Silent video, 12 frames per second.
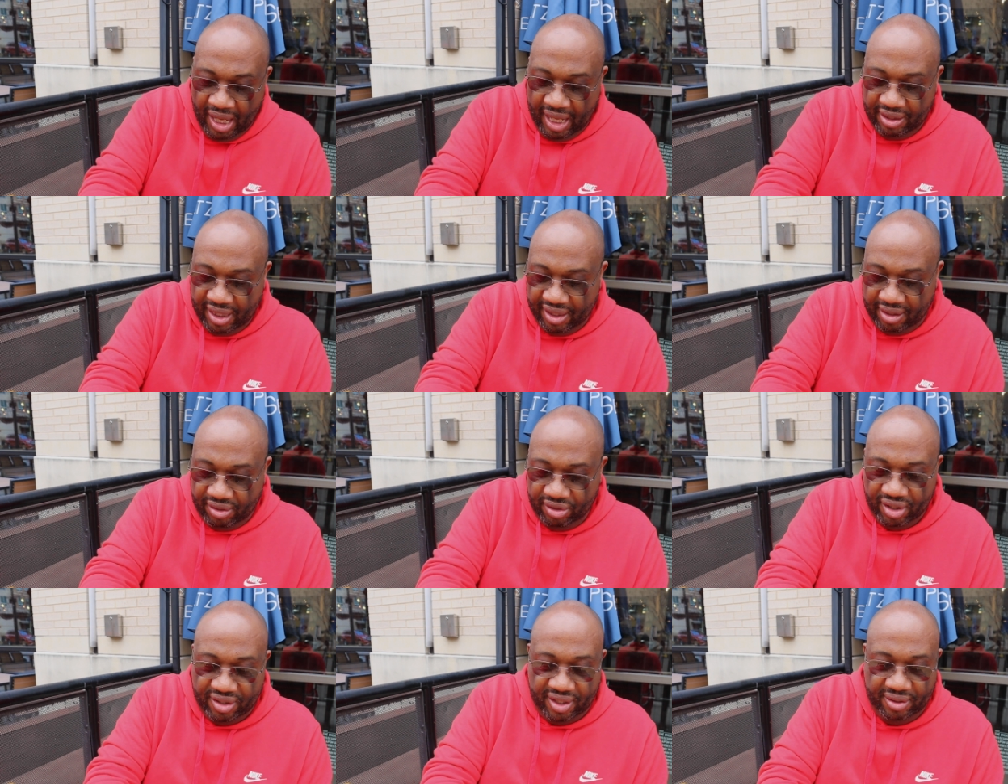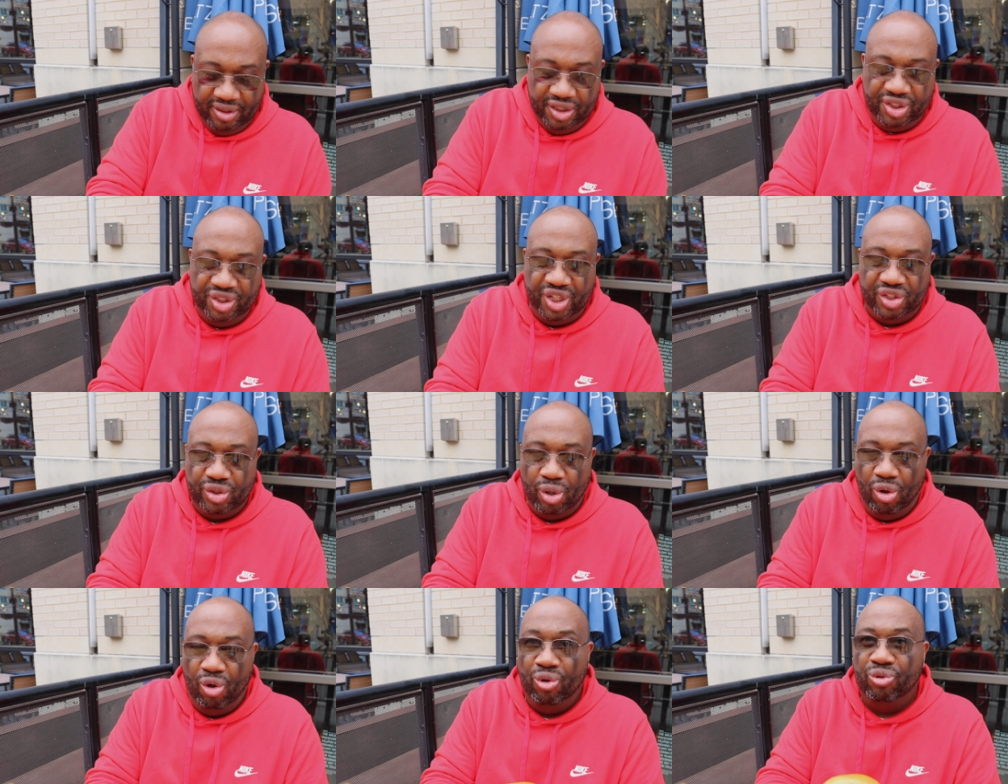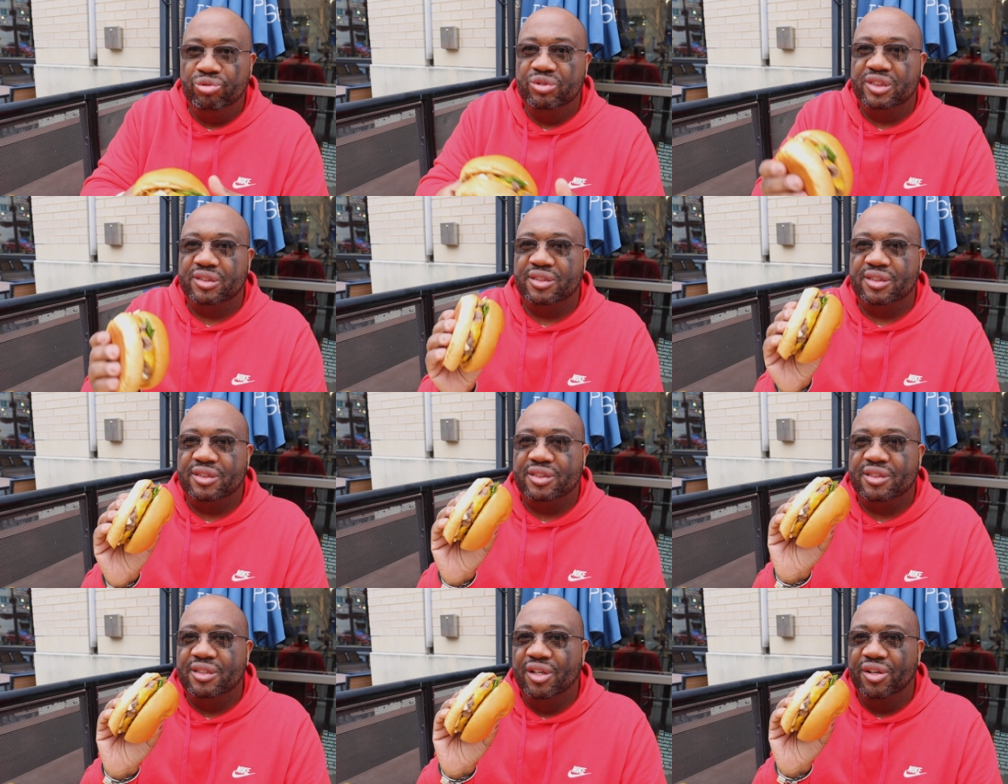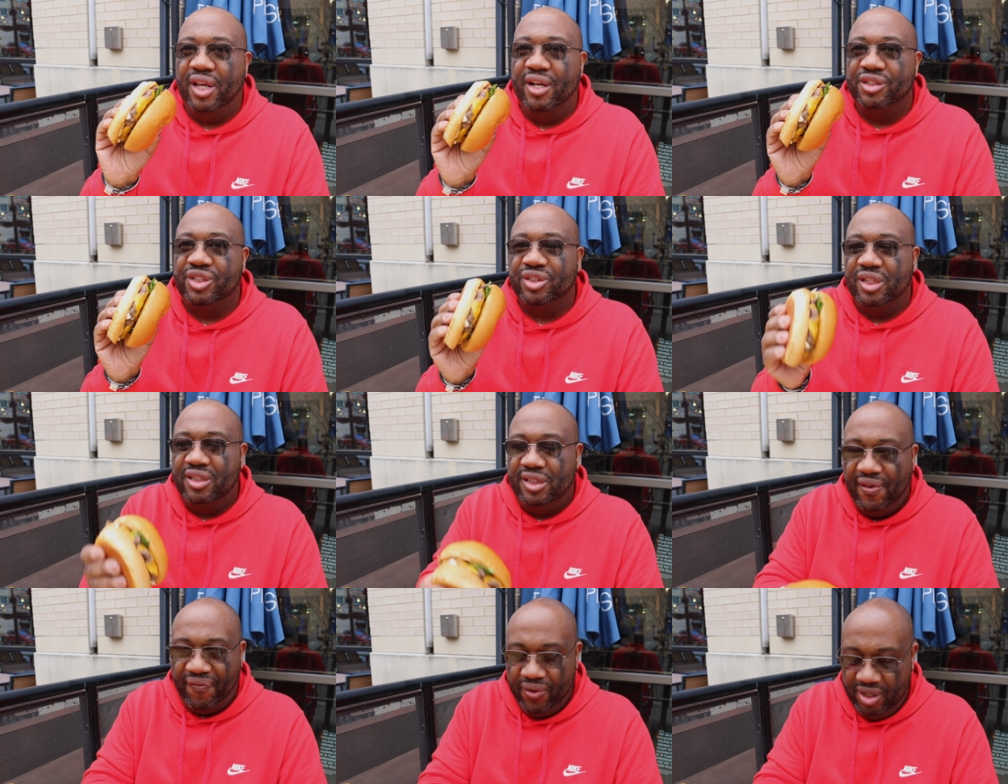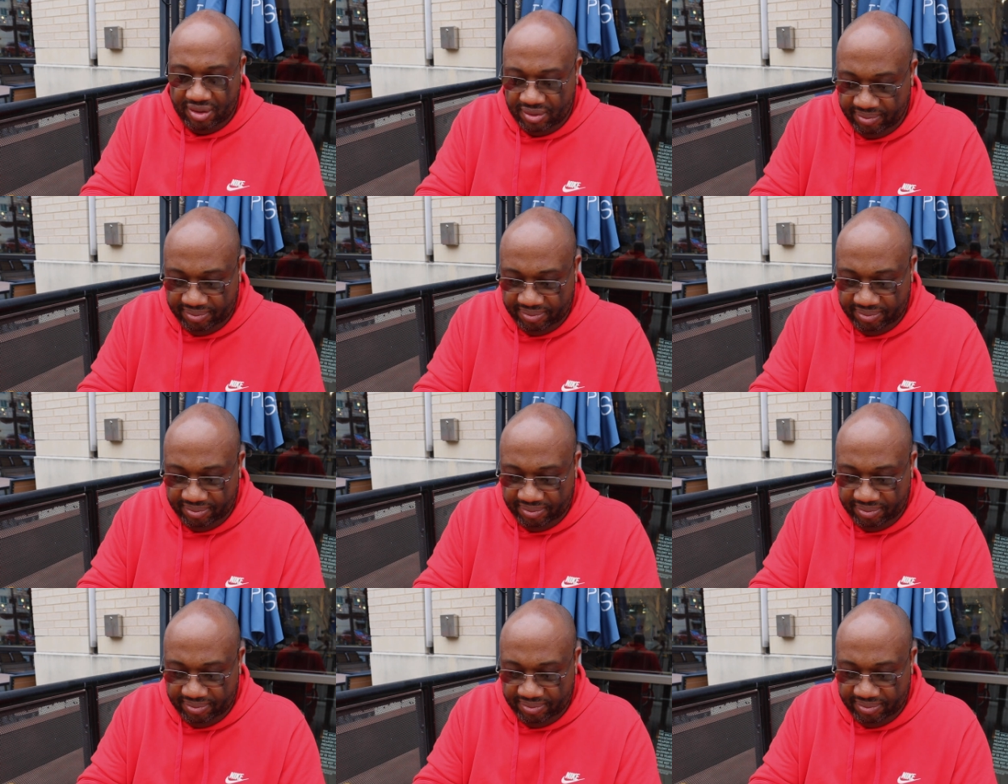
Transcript: And like, look, this is just a whole look at it, it's just a different